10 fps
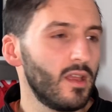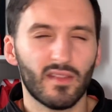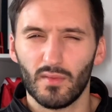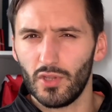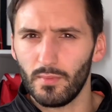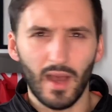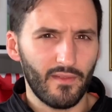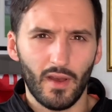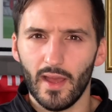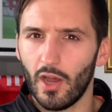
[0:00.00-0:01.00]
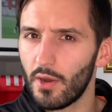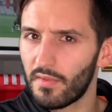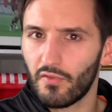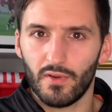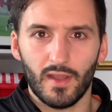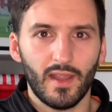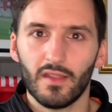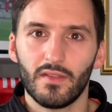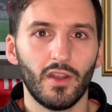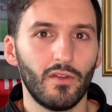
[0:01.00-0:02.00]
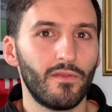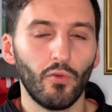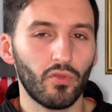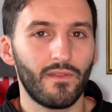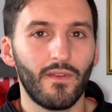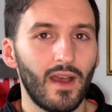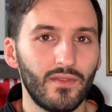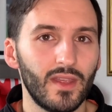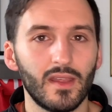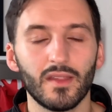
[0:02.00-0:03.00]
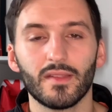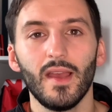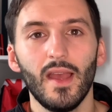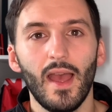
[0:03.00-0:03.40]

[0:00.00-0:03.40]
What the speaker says: someone you might have high hopes for in the next, 4 to 5 years.